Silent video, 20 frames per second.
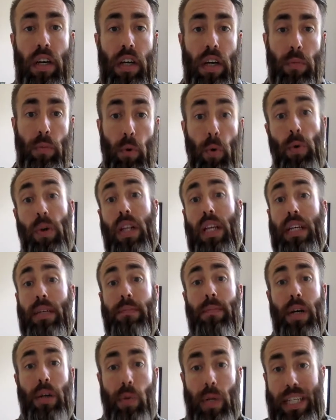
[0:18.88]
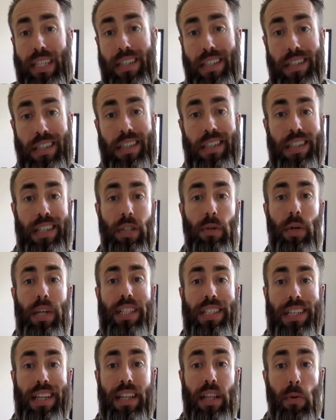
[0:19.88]
Broadly, my research is
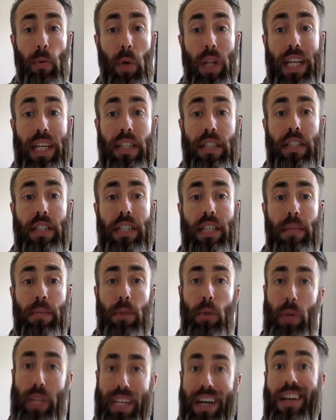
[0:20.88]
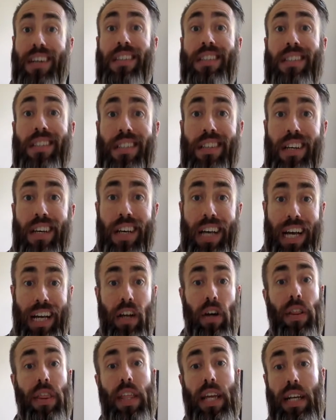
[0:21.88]
interested in the relationship between us and our
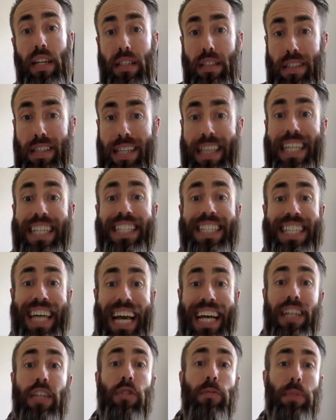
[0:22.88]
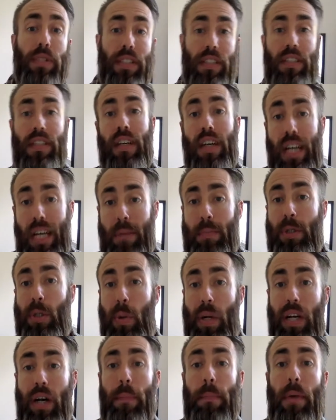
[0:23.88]
things, in the entanglement
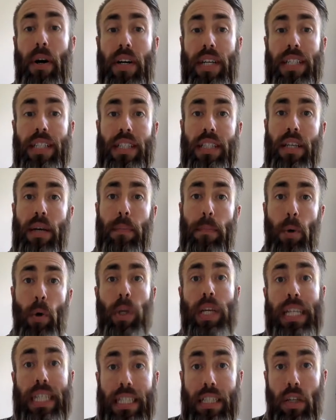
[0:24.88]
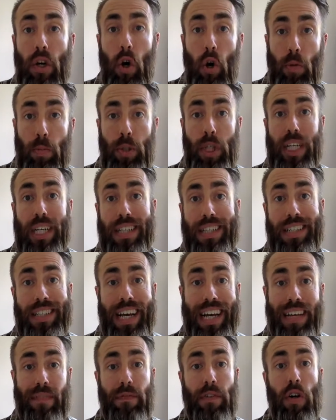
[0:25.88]
between our minds, bodies, objects,
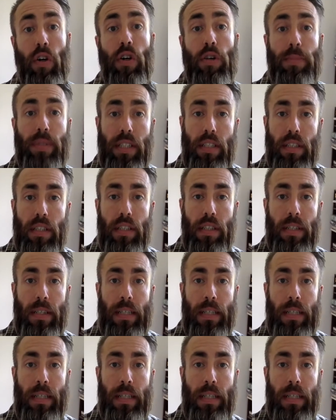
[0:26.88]
and environments.